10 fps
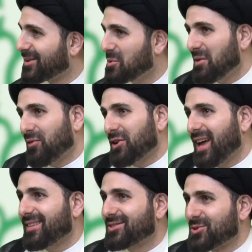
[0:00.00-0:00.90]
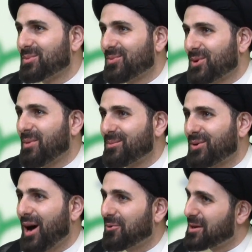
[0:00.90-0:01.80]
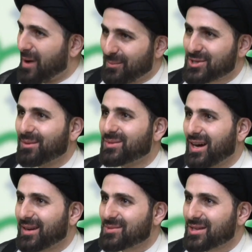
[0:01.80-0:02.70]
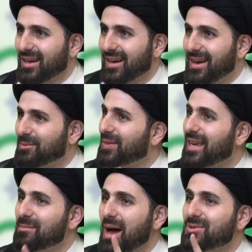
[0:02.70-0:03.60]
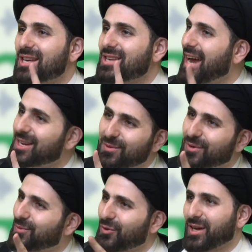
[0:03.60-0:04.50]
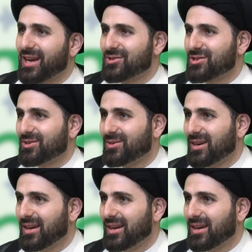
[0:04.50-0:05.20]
We forget to remember our Imam sometimes. But the Imam says, I never forget you.